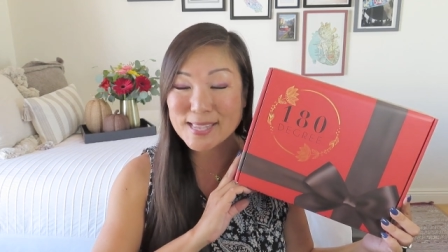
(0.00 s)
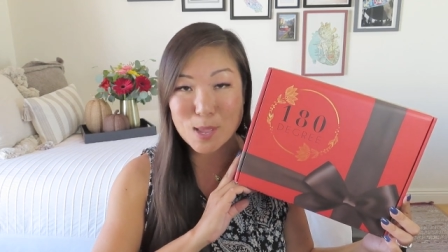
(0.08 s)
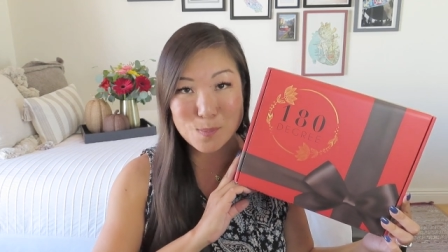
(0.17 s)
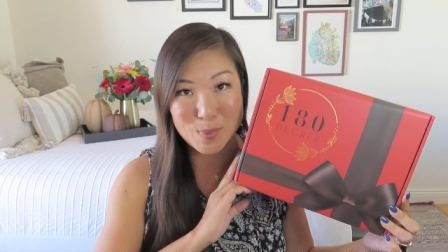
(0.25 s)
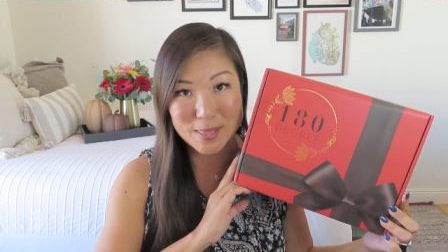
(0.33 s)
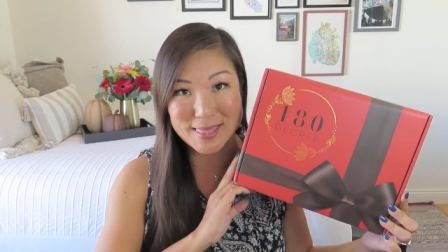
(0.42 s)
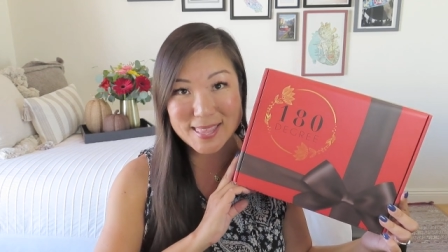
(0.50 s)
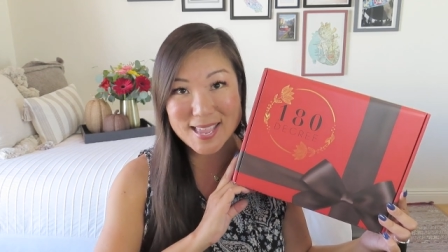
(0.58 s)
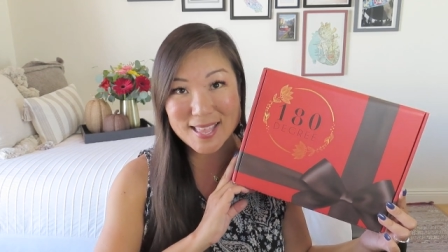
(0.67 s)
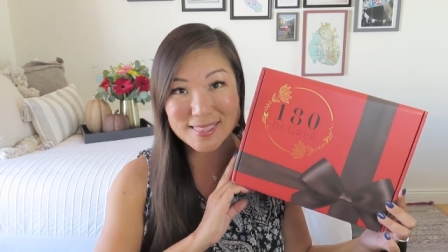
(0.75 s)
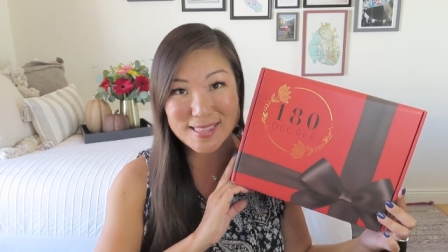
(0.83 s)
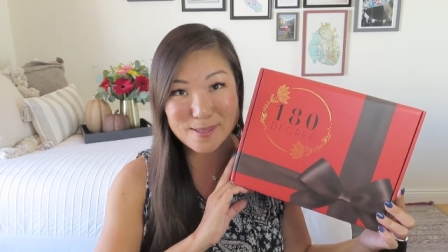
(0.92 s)
a
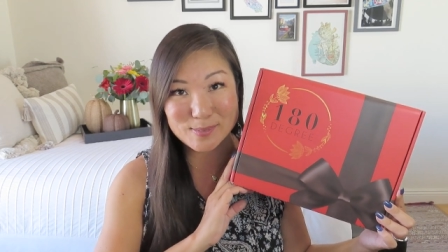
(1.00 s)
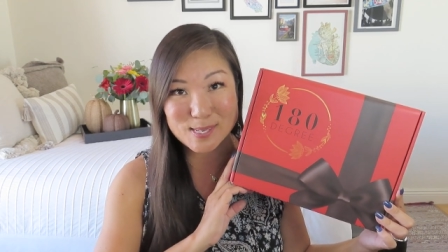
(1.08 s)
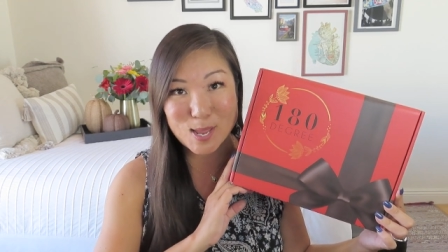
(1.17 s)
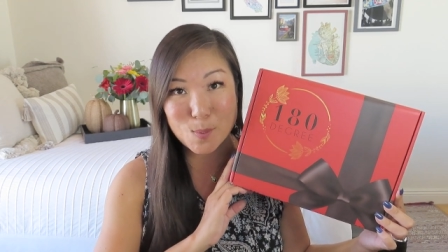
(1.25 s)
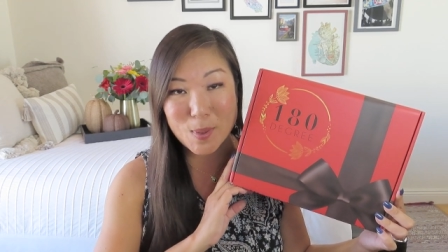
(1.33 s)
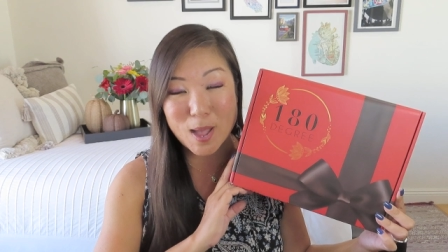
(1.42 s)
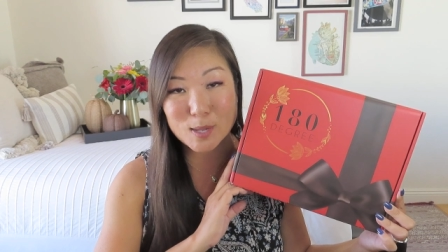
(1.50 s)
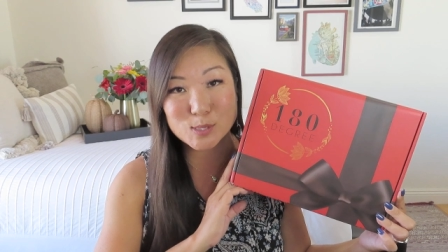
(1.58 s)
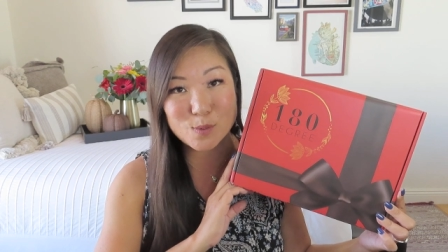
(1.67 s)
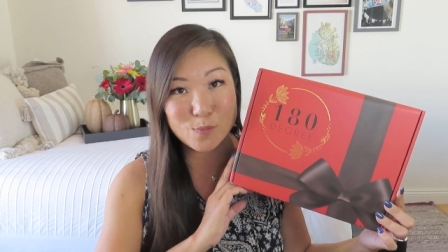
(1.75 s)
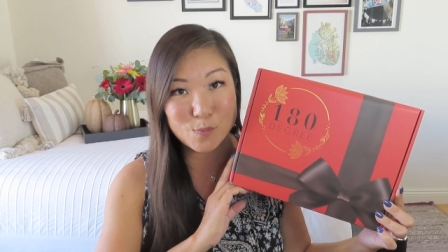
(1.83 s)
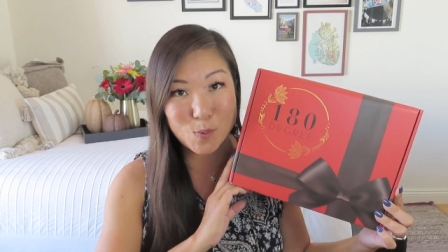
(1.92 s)
monthly lifestyle
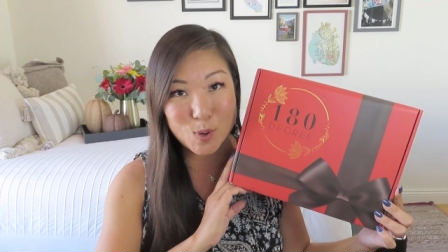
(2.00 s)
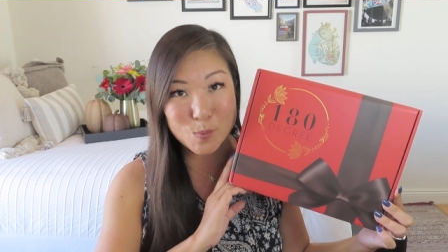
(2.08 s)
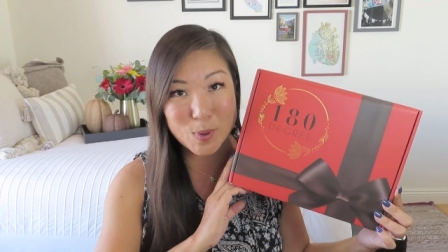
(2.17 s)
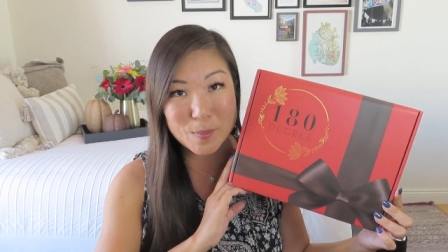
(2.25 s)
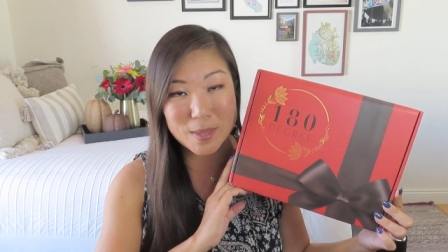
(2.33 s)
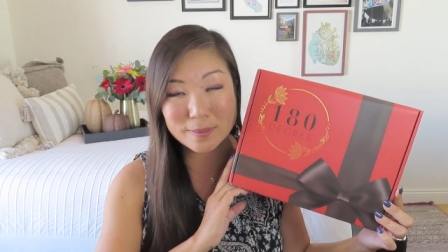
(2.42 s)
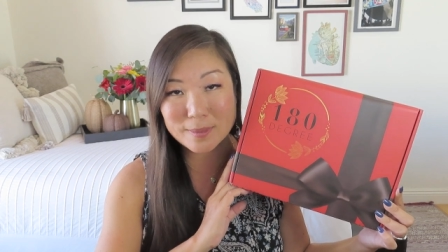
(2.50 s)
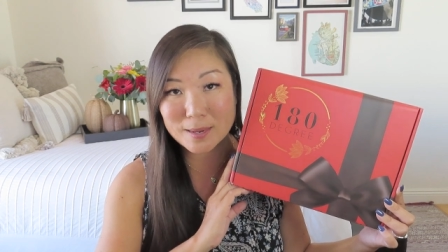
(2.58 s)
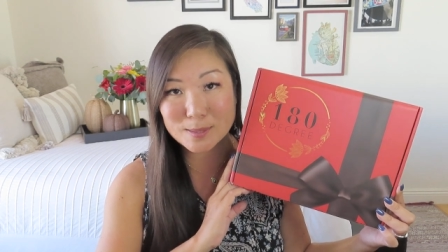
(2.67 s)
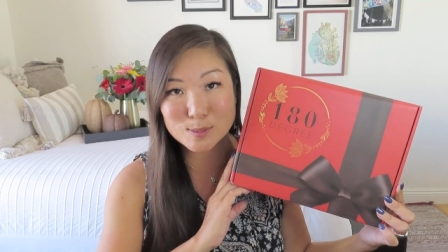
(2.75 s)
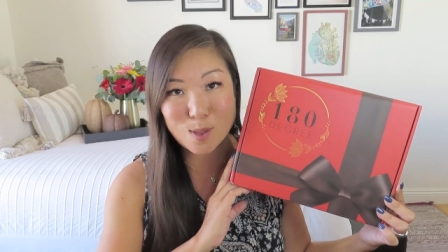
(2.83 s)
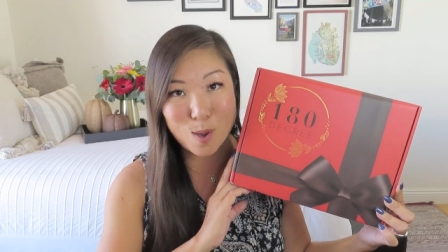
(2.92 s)
box for women that
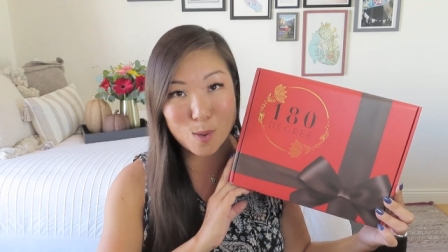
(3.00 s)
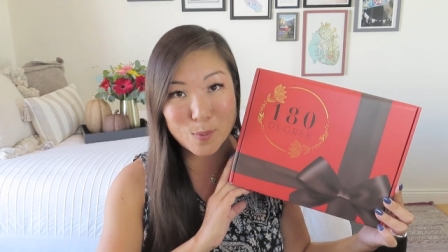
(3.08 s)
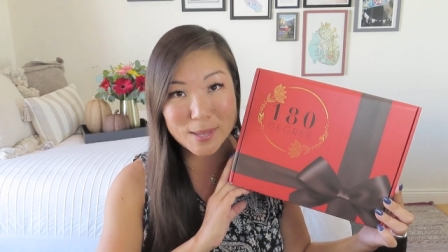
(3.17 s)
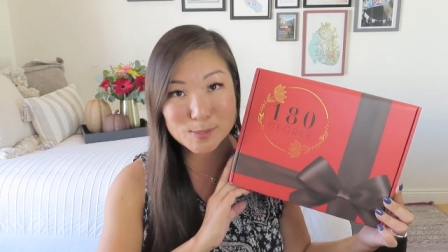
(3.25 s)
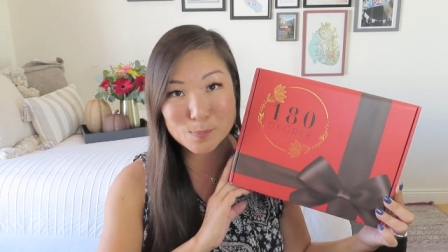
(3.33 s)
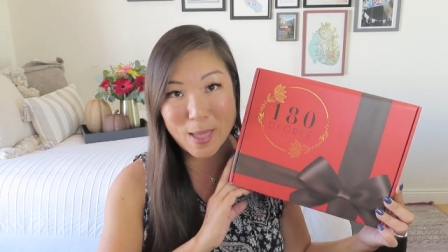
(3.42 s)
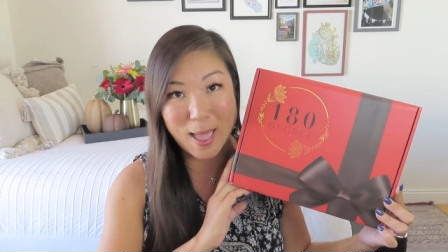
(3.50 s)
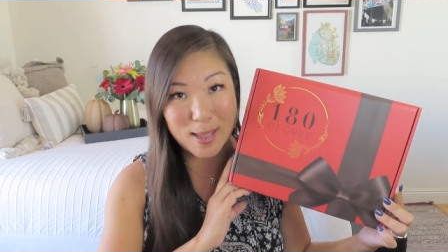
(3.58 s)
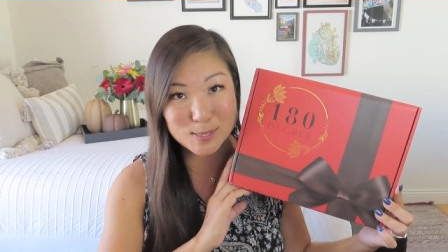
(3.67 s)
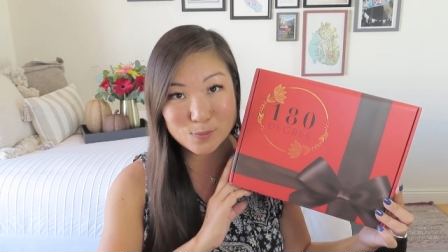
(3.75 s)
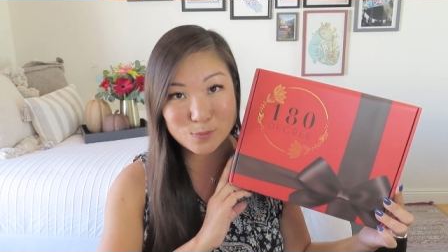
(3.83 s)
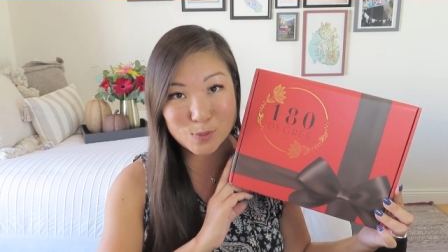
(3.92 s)
is always
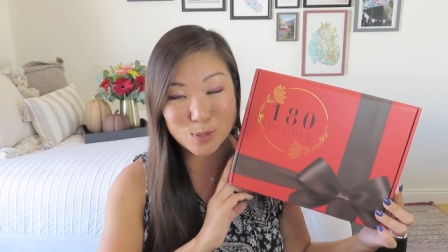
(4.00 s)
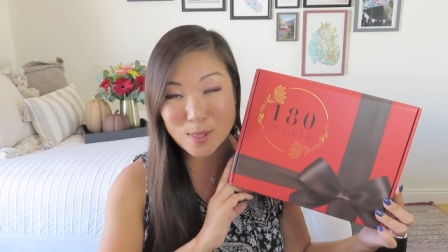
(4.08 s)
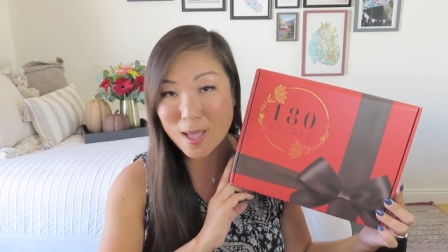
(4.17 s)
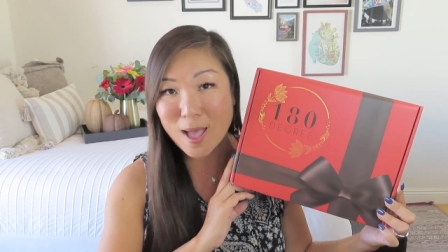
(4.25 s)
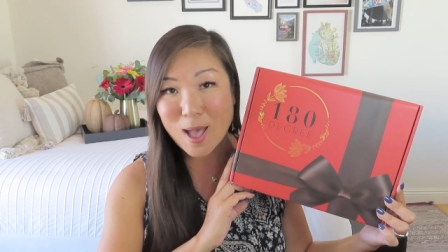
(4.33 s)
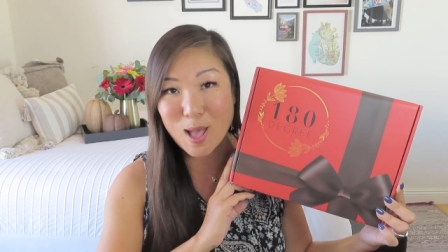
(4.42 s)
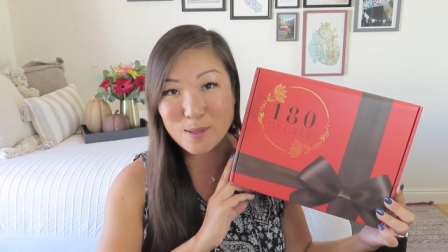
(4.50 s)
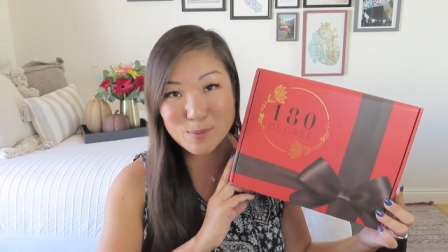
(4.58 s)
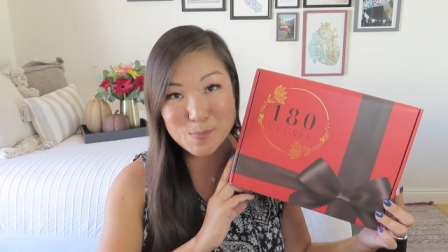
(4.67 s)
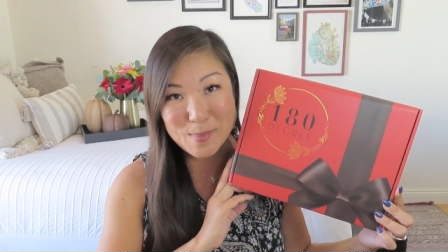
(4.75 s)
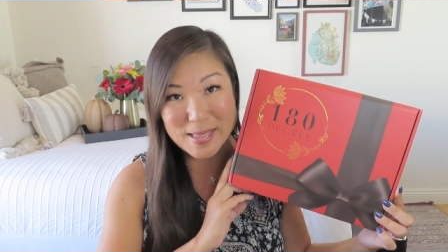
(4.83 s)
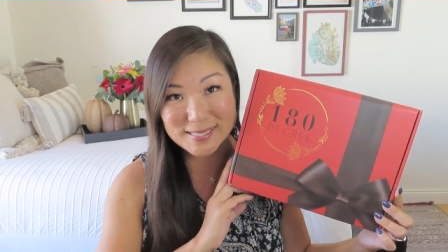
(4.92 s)
packed full of
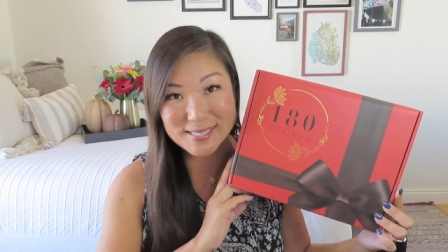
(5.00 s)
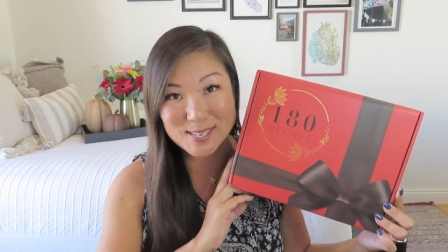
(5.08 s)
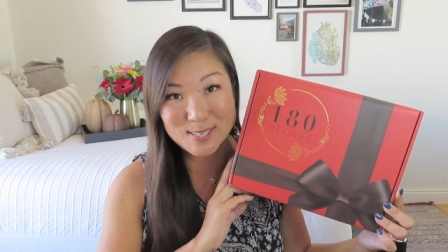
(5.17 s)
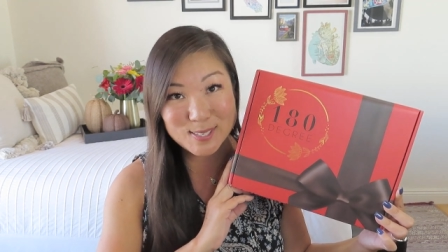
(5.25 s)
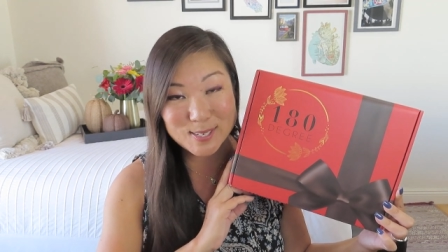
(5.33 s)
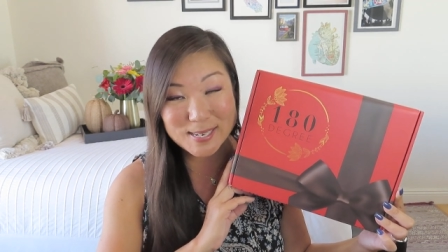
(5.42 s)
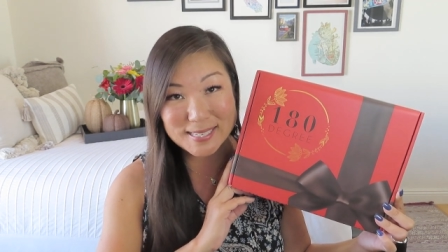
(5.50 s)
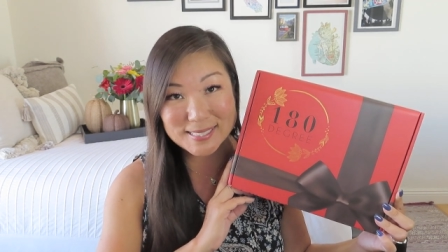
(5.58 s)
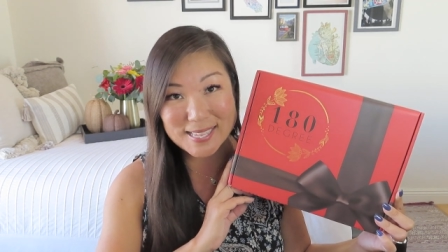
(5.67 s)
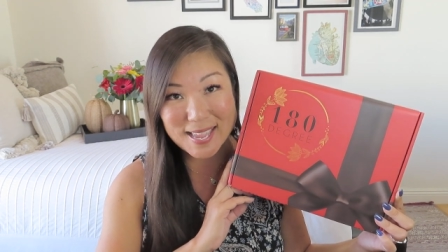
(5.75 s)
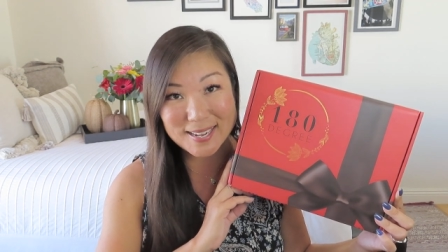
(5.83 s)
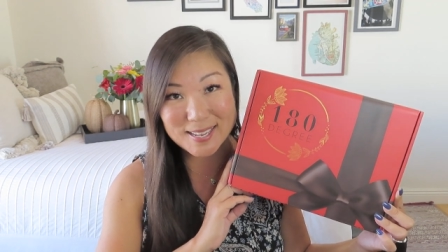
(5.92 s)
amazing
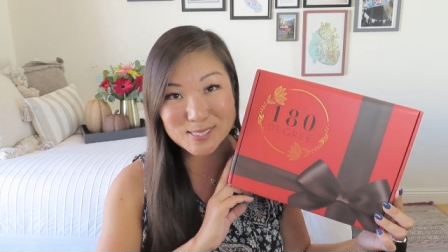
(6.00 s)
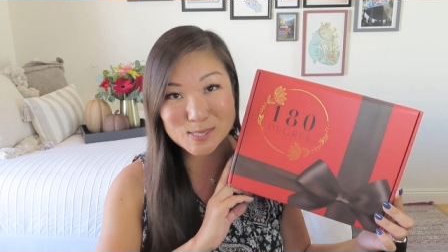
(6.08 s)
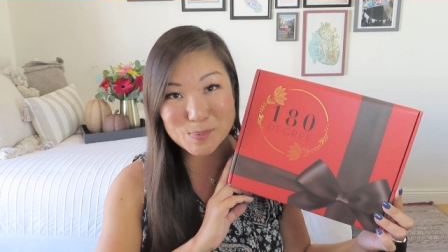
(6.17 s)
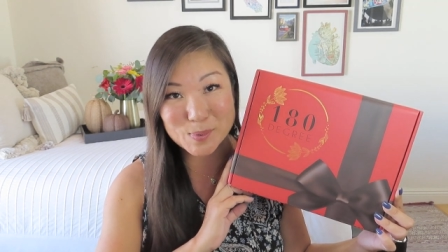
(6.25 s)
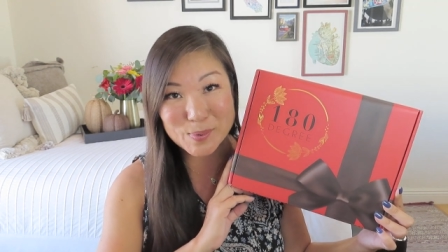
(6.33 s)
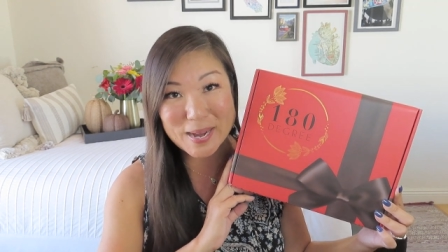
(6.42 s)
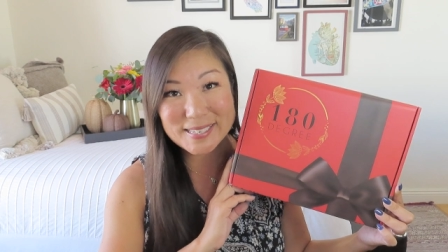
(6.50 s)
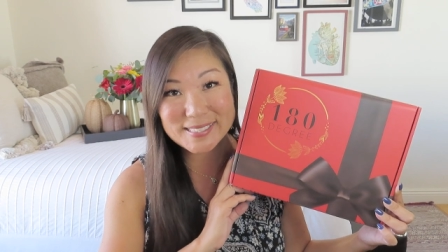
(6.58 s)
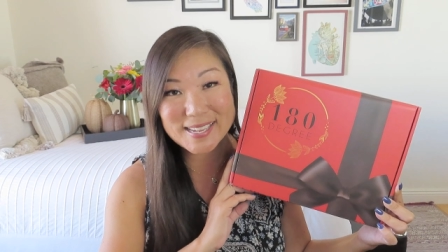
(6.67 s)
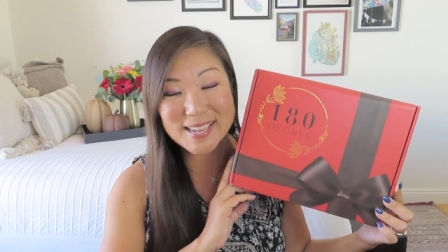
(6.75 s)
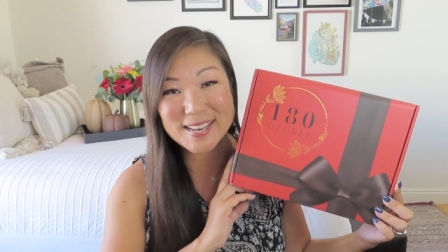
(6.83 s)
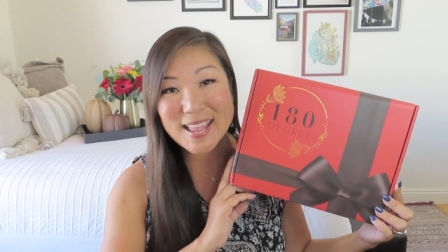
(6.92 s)
goodies and
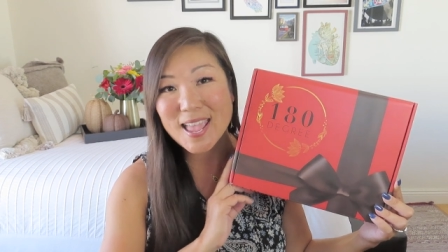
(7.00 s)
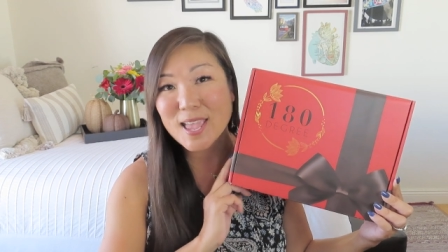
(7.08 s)
inspiration.